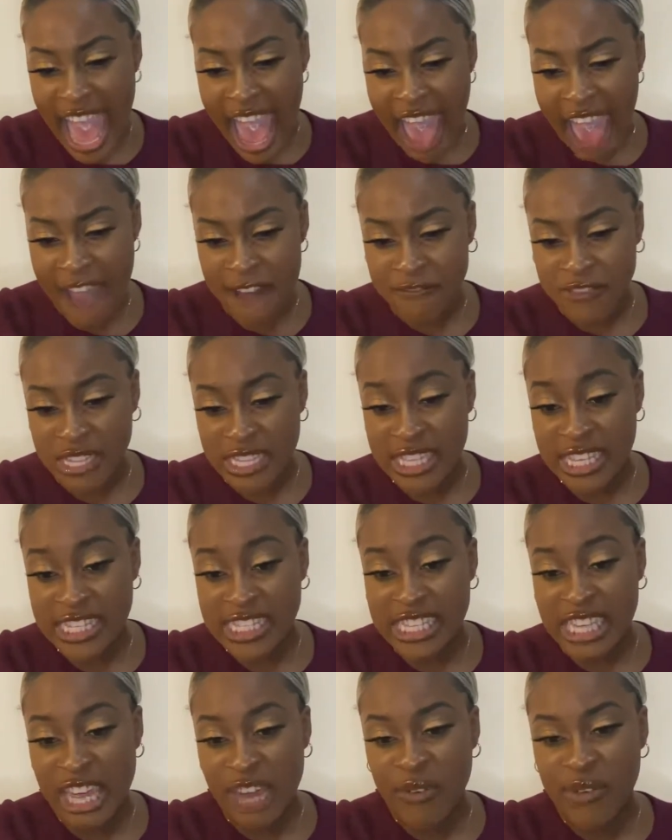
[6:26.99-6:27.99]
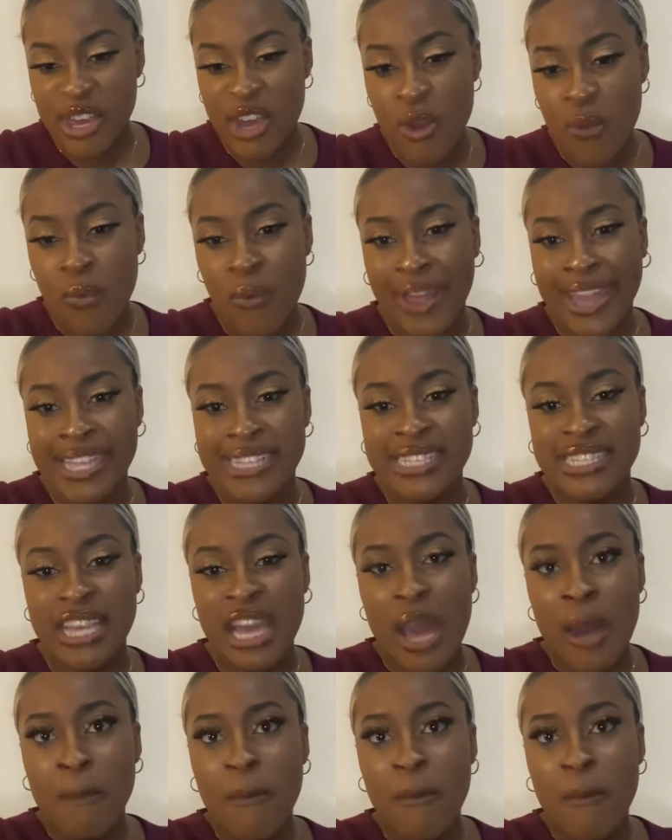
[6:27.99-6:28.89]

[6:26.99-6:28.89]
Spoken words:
have to deteriorate